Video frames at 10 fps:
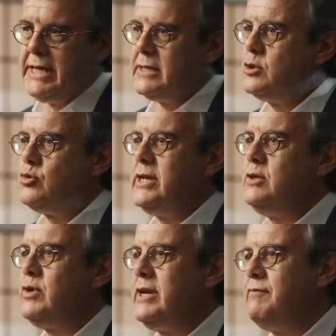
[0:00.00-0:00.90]
Take the
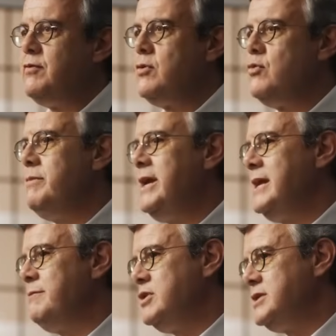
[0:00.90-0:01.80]
2024
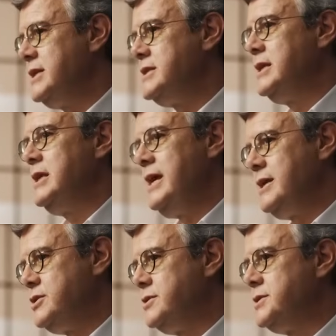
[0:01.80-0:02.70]
Romanian presidential
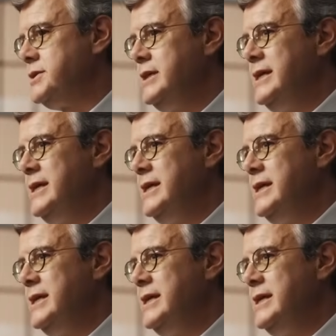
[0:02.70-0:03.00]
elections.